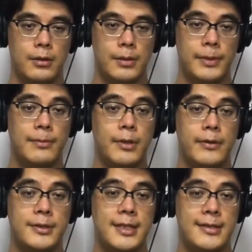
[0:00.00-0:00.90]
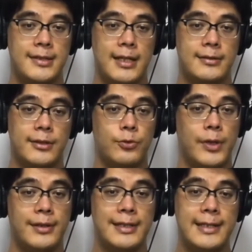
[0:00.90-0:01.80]
Big Brother says that the
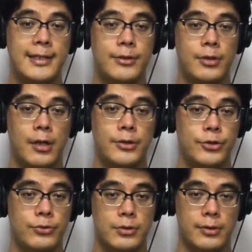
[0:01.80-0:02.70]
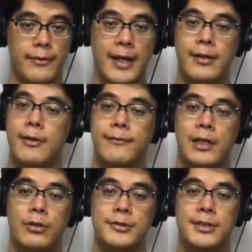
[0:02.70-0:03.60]
twin lead guitar duel that
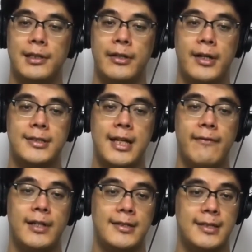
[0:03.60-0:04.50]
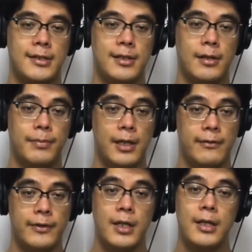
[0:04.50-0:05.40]
follows the lyrics I've dissected
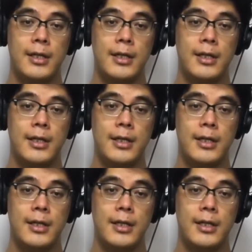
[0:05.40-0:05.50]
above